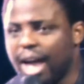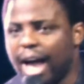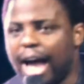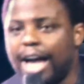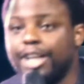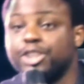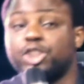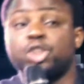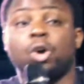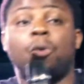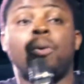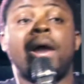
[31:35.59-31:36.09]

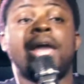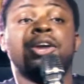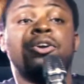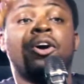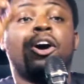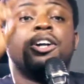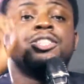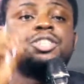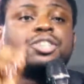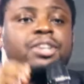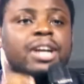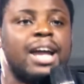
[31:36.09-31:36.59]
And so when
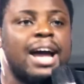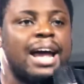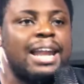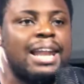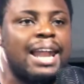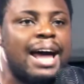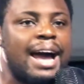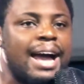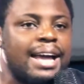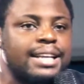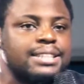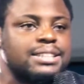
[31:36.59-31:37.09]
God
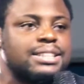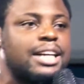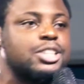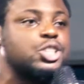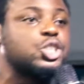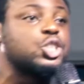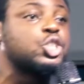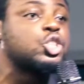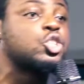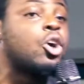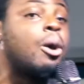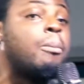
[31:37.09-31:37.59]
realized that
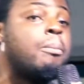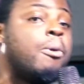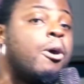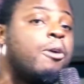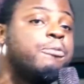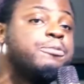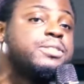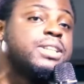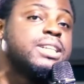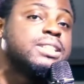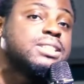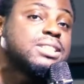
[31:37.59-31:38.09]
some
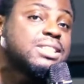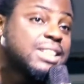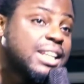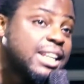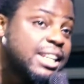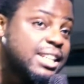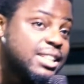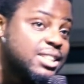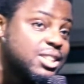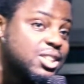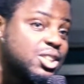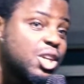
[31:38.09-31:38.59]
of these
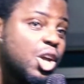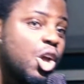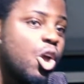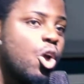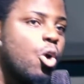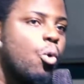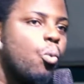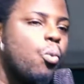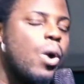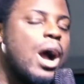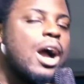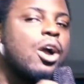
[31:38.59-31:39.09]
things
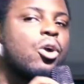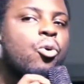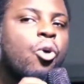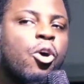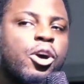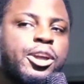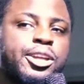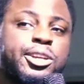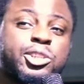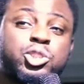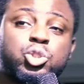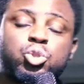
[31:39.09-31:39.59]
were
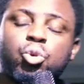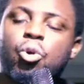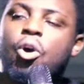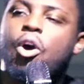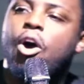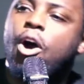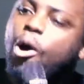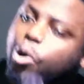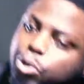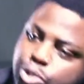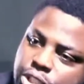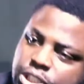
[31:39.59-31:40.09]
going to
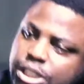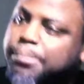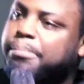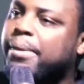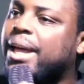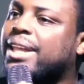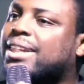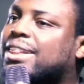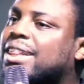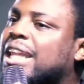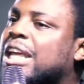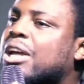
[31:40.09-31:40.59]

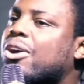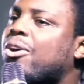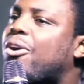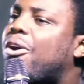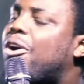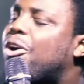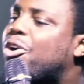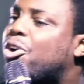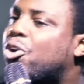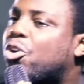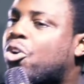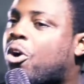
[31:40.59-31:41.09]
ultimately
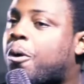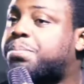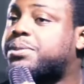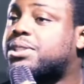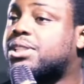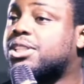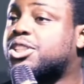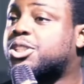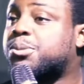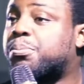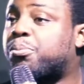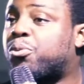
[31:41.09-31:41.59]

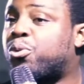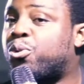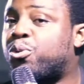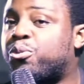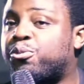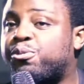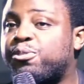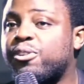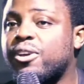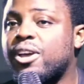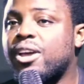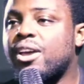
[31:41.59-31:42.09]
corrupt his
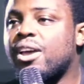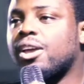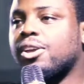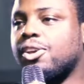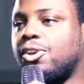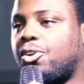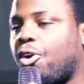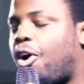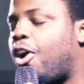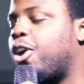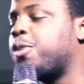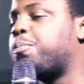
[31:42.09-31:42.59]
move,
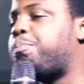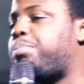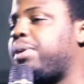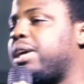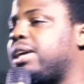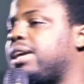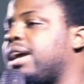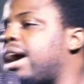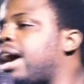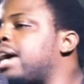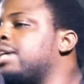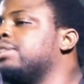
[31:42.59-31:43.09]
God
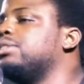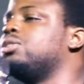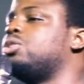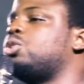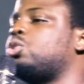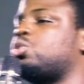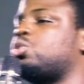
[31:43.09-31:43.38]
began